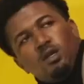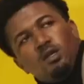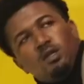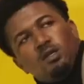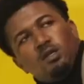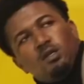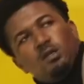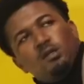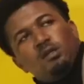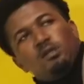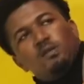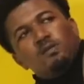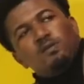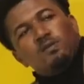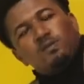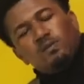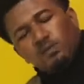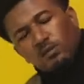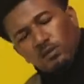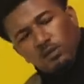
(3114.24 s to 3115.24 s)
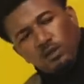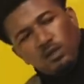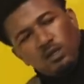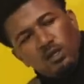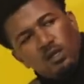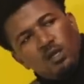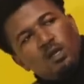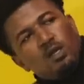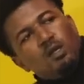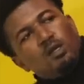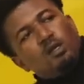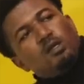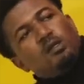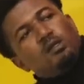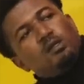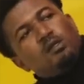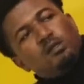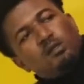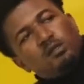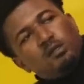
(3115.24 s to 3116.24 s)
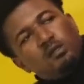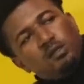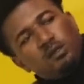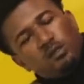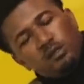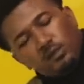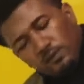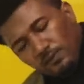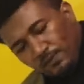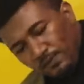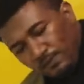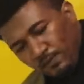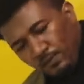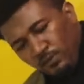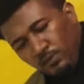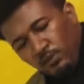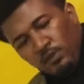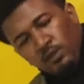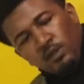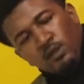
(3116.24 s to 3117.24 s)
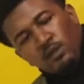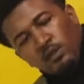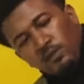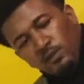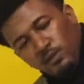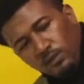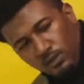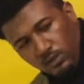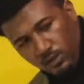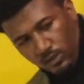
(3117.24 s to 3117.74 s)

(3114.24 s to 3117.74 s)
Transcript: Come, I'm going to help you. Come, get up!